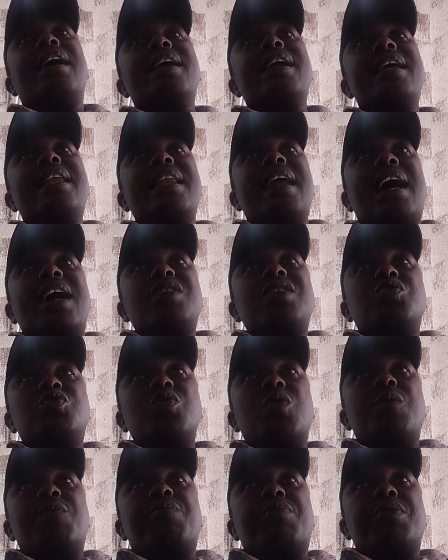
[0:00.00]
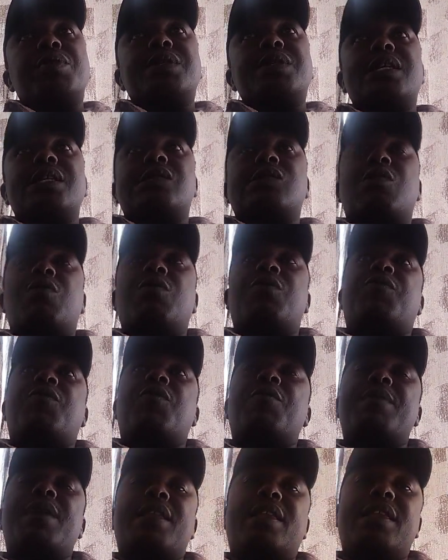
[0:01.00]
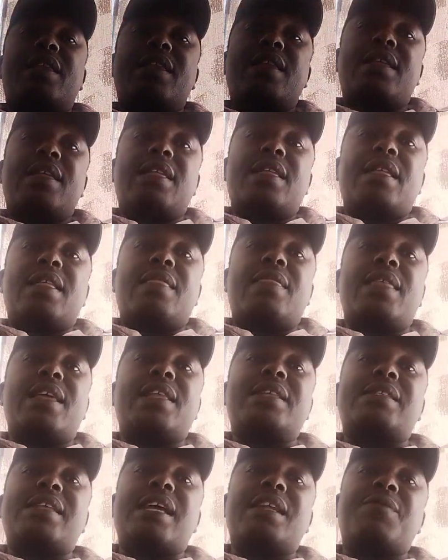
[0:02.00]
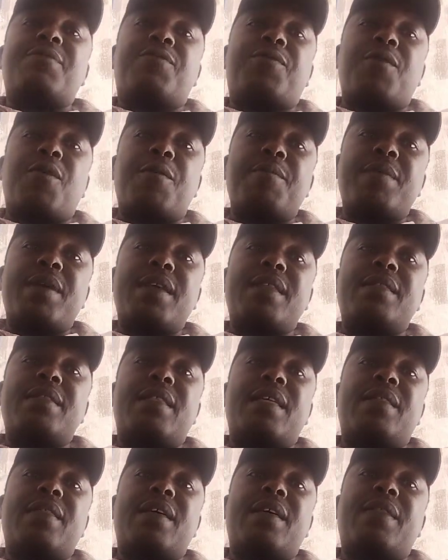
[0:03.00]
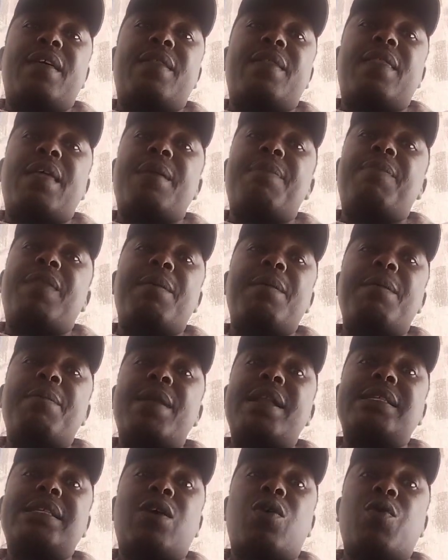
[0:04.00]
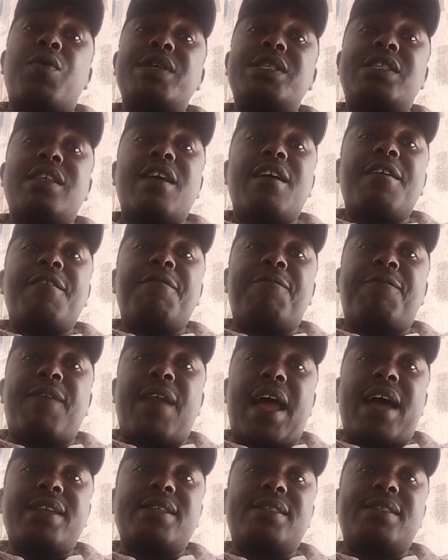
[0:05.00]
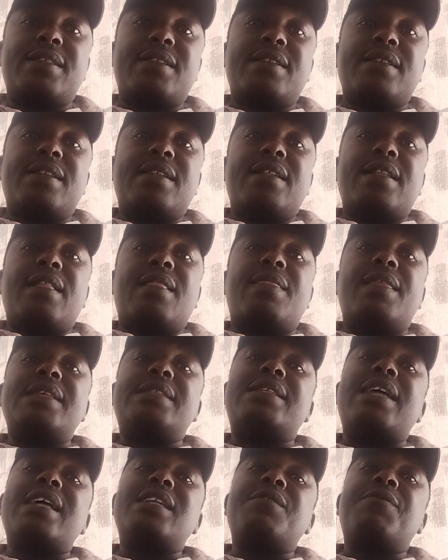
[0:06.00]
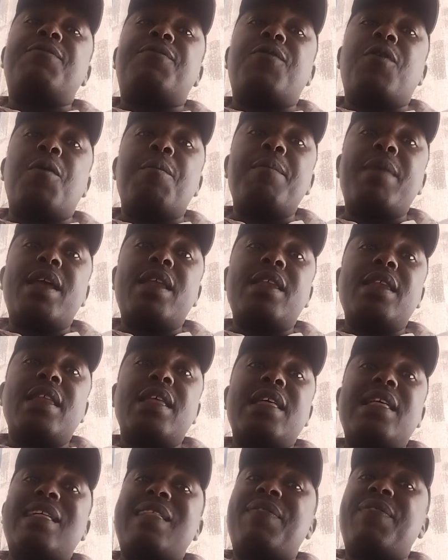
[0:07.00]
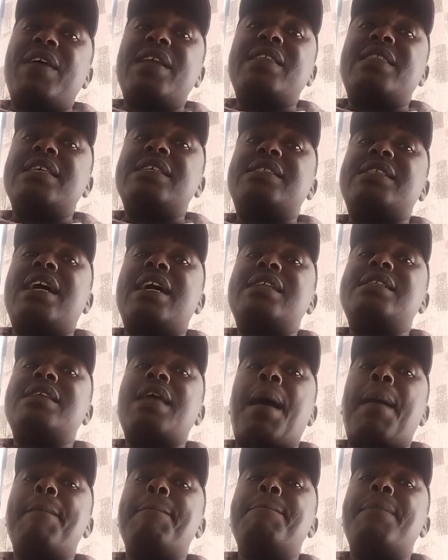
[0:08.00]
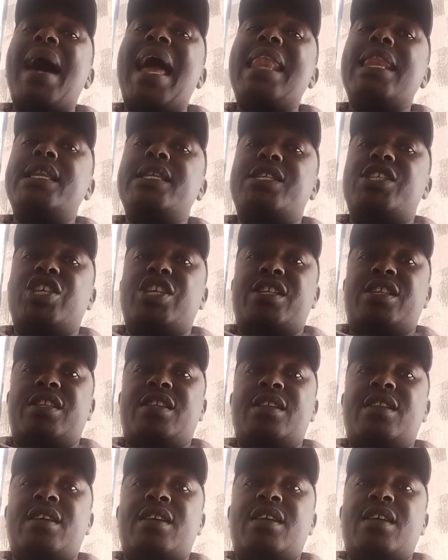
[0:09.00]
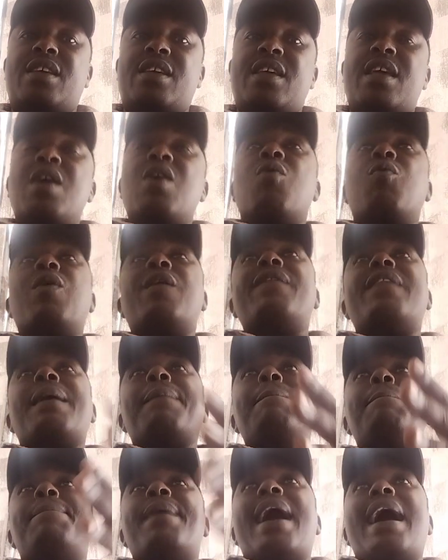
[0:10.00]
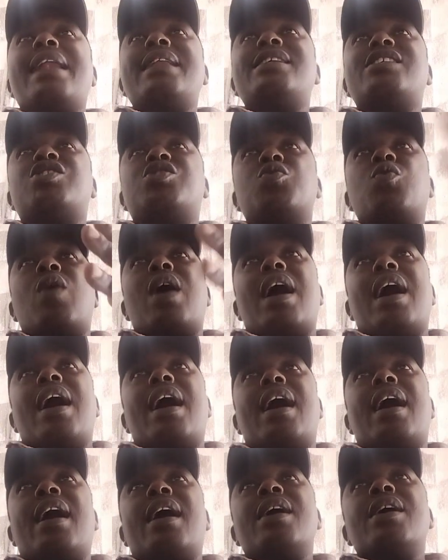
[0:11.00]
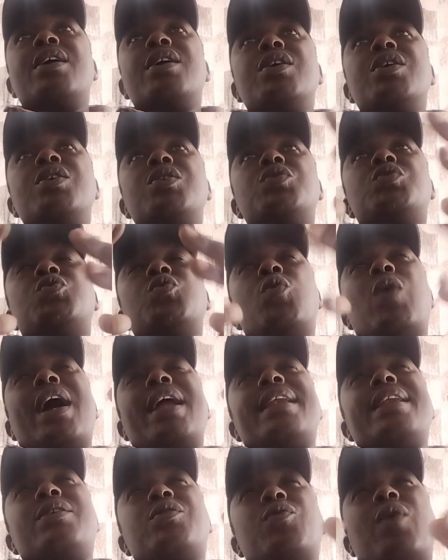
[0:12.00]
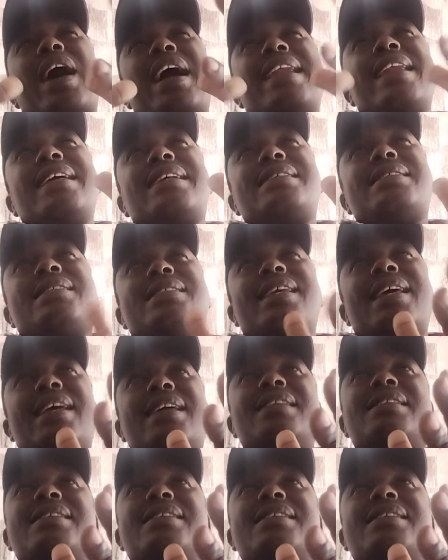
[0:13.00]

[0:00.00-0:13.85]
in actual process of forming? They start forming, the membranes are always flat, they start forming, then they start bulging. When they bulge to an extent